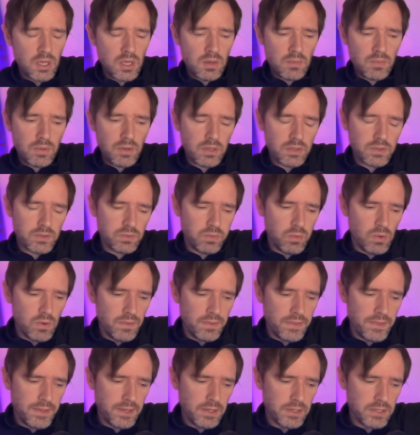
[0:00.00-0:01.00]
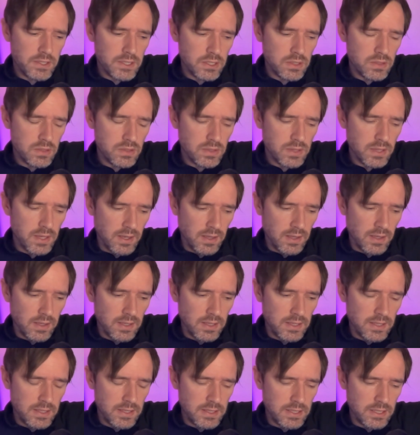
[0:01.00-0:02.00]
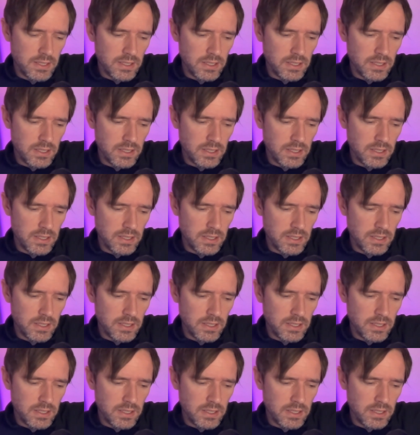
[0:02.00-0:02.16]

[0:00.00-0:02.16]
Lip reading: But one thing I do think is that,